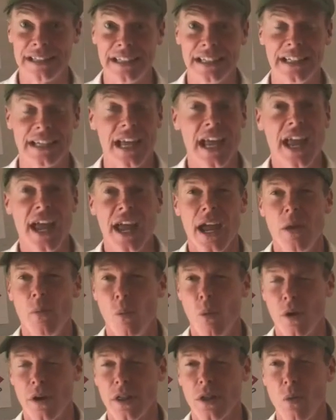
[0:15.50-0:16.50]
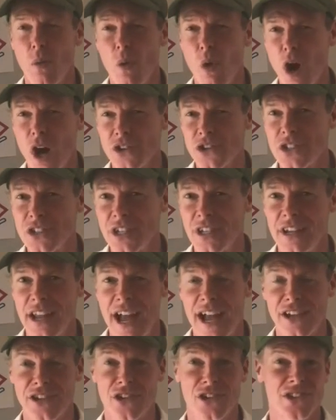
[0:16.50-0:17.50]
League? And what do the Washington
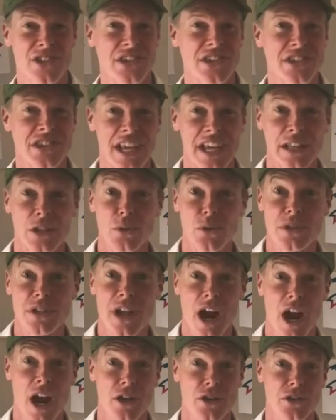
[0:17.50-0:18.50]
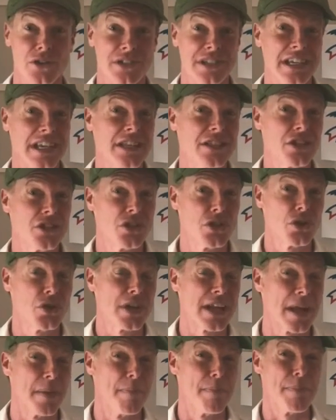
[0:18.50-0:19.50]
Nationals and St. Louis Cardinals need to do
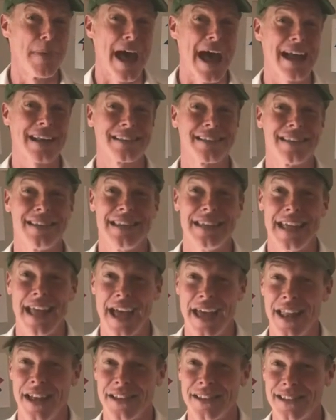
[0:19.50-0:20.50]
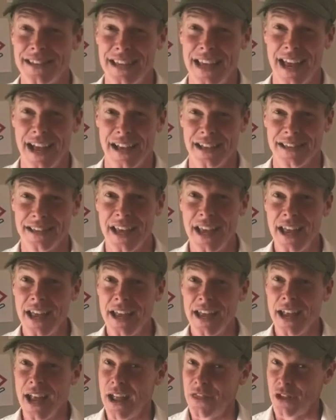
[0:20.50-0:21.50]
to get back to the NLCS?
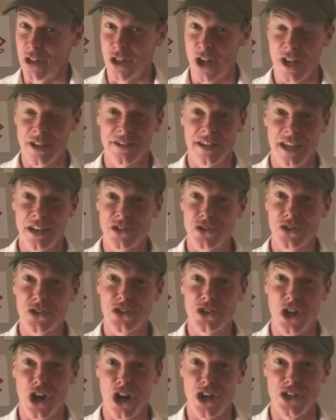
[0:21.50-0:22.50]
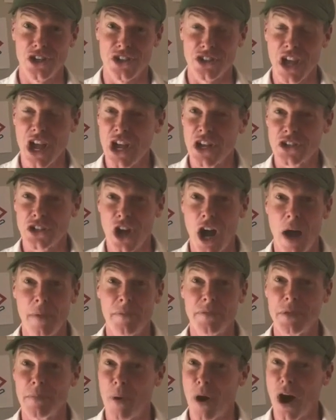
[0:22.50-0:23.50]
And the Los Angeles Dodgers,
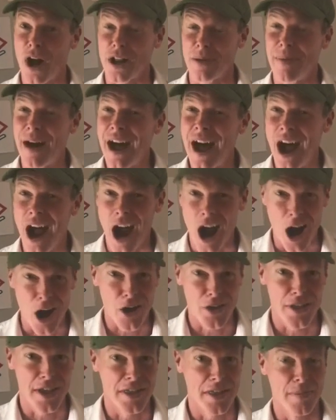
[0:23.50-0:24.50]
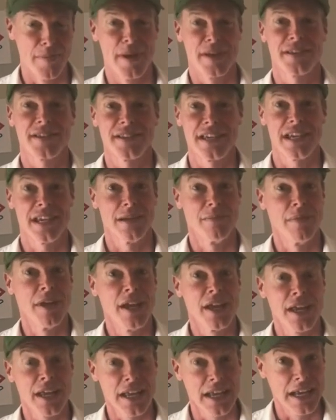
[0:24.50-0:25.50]
top to bottom, are they the best team
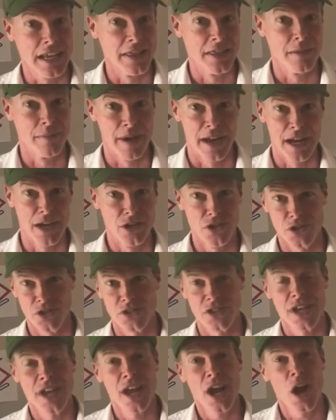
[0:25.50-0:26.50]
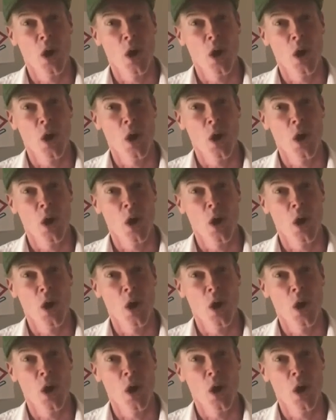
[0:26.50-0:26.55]
in the majors?